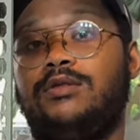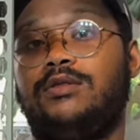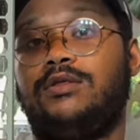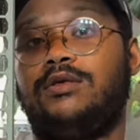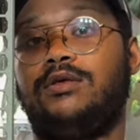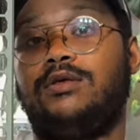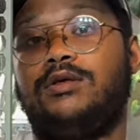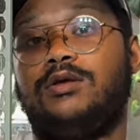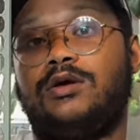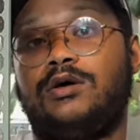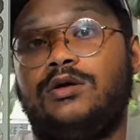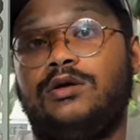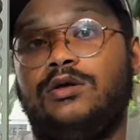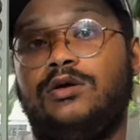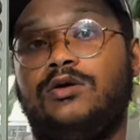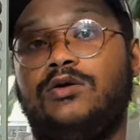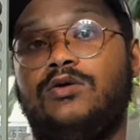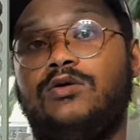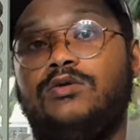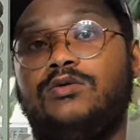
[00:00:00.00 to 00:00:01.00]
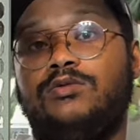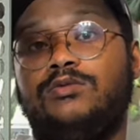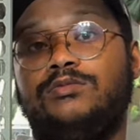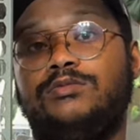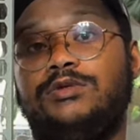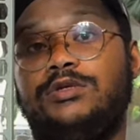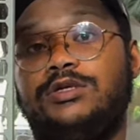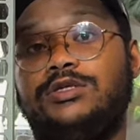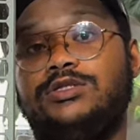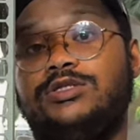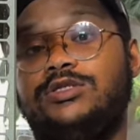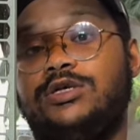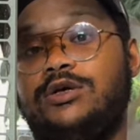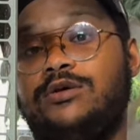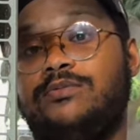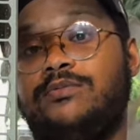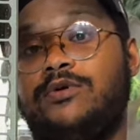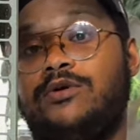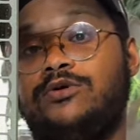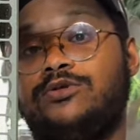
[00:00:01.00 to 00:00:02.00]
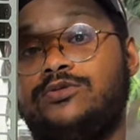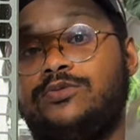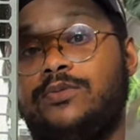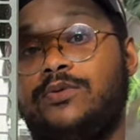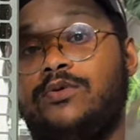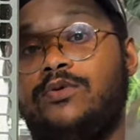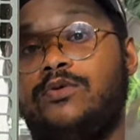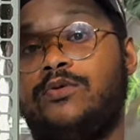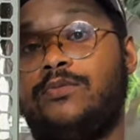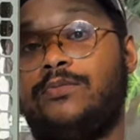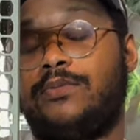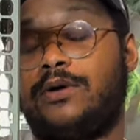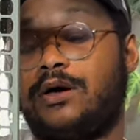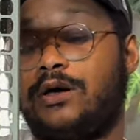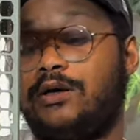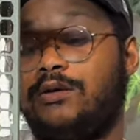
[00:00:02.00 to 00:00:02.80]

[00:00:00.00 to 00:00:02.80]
the honeycomb D-shaped moss pole by